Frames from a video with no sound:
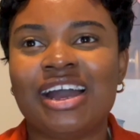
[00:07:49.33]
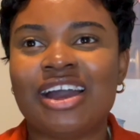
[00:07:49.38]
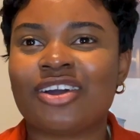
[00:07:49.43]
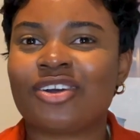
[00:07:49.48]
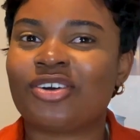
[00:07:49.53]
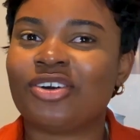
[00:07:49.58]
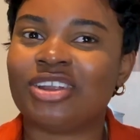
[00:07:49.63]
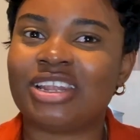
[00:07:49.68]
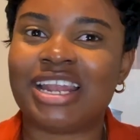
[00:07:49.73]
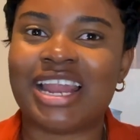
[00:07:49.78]

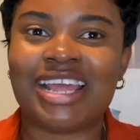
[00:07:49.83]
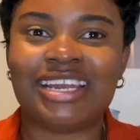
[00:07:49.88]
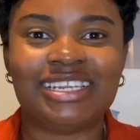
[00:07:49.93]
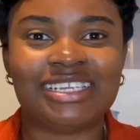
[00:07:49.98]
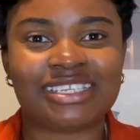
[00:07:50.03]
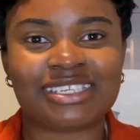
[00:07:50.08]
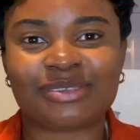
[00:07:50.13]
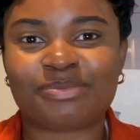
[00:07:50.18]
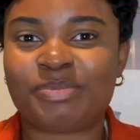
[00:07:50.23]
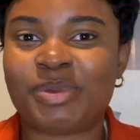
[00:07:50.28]
God, let
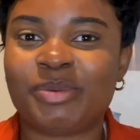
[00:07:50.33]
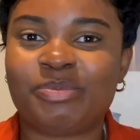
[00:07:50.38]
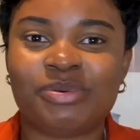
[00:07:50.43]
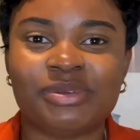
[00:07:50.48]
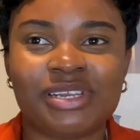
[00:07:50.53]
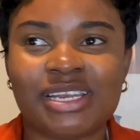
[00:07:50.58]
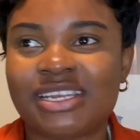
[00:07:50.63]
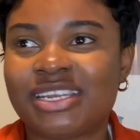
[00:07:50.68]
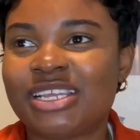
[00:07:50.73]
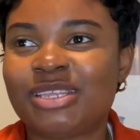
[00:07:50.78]
these
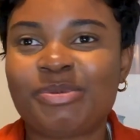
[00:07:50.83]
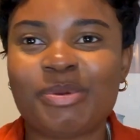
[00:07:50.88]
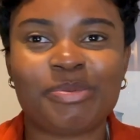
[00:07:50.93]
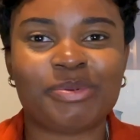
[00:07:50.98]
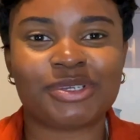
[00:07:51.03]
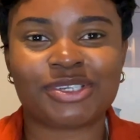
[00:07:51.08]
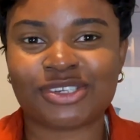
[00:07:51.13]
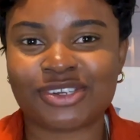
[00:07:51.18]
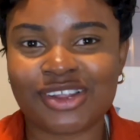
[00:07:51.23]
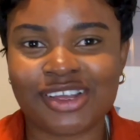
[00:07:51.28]
people
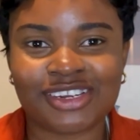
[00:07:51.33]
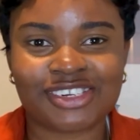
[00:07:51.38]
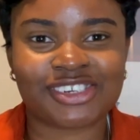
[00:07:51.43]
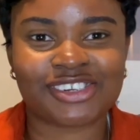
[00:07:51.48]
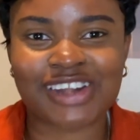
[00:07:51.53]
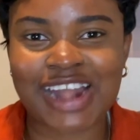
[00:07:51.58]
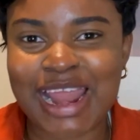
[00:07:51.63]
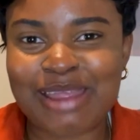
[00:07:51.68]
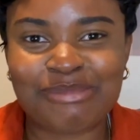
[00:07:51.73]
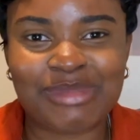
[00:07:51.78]
should not
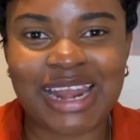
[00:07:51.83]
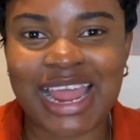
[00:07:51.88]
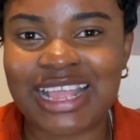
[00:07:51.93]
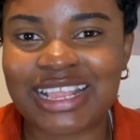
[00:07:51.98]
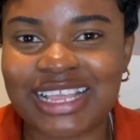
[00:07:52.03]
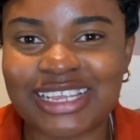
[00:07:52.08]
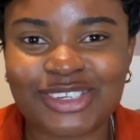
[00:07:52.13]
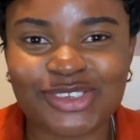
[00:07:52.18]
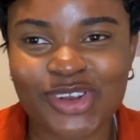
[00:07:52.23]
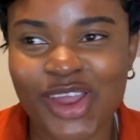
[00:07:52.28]
try me. Like,
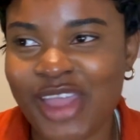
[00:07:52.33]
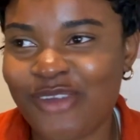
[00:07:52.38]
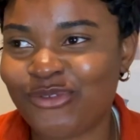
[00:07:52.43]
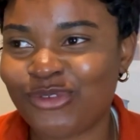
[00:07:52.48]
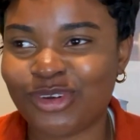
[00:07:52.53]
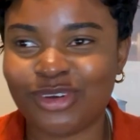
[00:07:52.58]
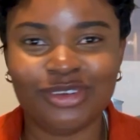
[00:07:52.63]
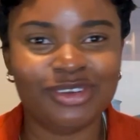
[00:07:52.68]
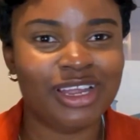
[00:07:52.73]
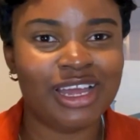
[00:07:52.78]
they should not
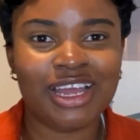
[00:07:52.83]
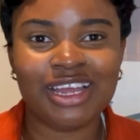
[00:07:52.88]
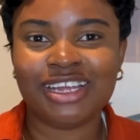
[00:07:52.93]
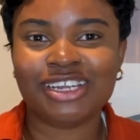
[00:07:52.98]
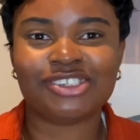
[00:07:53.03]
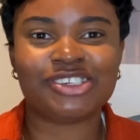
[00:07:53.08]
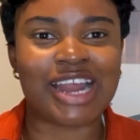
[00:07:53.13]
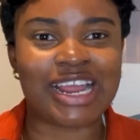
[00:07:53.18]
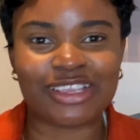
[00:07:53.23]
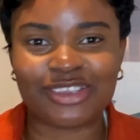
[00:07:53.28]
even
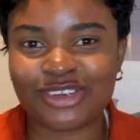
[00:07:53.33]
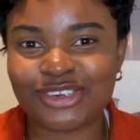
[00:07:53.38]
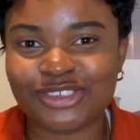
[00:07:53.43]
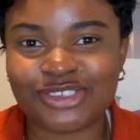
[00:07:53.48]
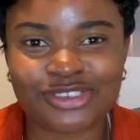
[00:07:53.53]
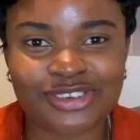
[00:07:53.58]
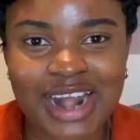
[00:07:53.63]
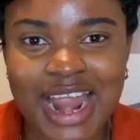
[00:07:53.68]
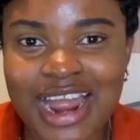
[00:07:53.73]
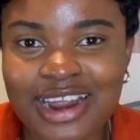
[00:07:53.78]
try to
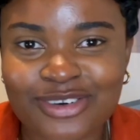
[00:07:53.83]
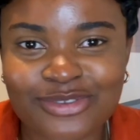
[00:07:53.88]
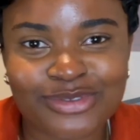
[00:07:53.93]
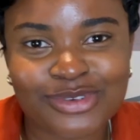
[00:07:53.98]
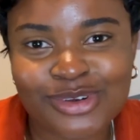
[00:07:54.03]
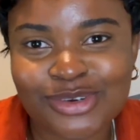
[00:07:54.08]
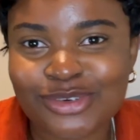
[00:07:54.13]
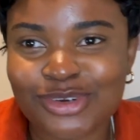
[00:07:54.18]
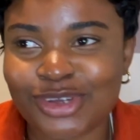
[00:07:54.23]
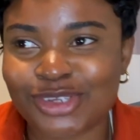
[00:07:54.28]
drag
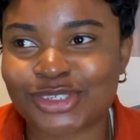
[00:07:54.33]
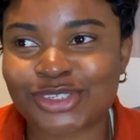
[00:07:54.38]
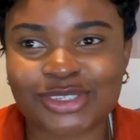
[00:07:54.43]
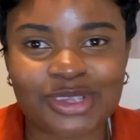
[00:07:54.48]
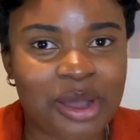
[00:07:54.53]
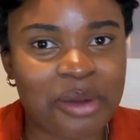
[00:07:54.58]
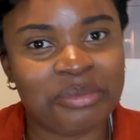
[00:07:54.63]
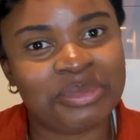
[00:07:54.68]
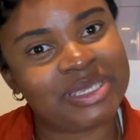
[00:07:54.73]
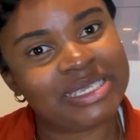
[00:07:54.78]
road or
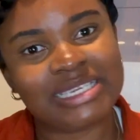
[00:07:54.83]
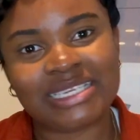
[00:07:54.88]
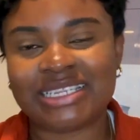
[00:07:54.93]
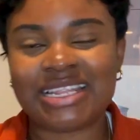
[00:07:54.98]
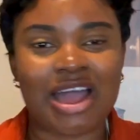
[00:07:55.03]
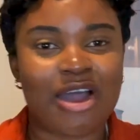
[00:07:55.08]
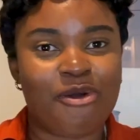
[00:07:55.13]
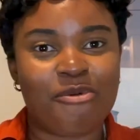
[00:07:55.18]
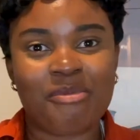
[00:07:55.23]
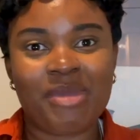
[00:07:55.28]
something
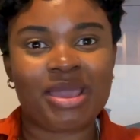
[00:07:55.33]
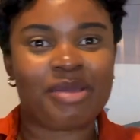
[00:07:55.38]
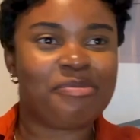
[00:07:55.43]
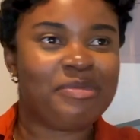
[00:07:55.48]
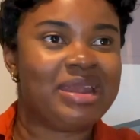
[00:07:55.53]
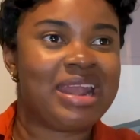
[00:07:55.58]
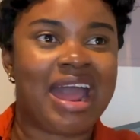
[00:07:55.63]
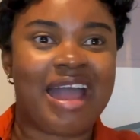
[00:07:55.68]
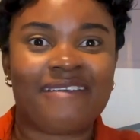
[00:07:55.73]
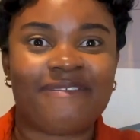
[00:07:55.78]
that will make
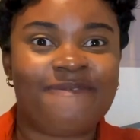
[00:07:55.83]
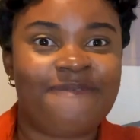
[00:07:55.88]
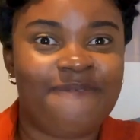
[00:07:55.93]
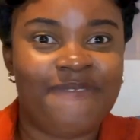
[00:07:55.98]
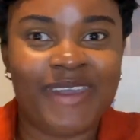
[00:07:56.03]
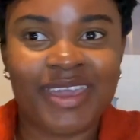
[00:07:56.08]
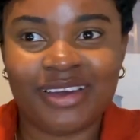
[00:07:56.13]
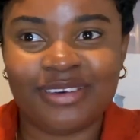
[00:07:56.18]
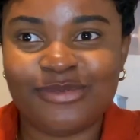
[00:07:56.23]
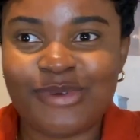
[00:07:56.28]
me not
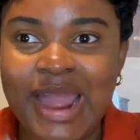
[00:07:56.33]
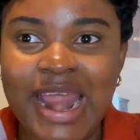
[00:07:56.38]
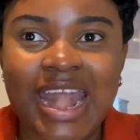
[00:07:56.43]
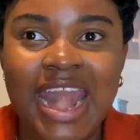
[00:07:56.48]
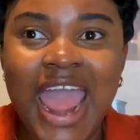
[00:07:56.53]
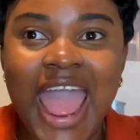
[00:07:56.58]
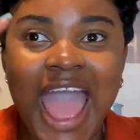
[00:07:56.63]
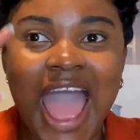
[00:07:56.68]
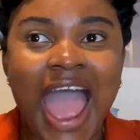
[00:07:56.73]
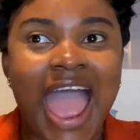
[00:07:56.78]
fail when
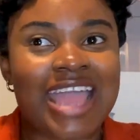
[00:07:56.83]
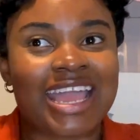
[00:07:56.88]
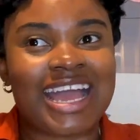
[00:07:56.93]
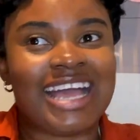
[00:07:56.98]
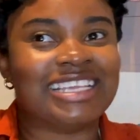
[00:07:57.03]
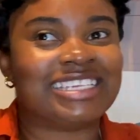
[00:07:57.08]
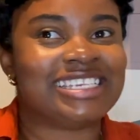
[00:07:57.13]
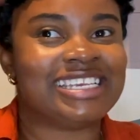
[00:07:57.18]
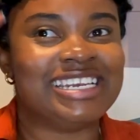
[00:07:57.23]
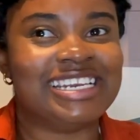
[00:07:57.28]
I
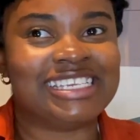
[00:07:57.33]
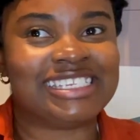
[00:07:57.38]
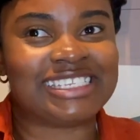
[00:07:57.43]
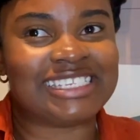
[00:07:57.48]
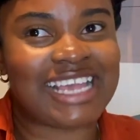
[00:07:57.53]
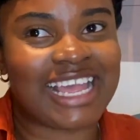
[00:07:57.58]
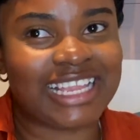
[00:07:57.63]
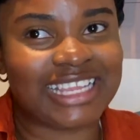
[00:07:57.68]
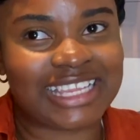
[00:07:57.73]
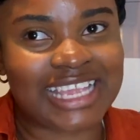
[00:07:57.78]
can see the
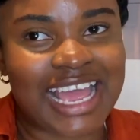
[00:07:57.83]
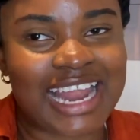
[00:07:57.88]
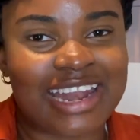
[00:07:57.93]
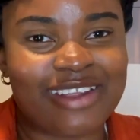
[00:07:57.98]
center.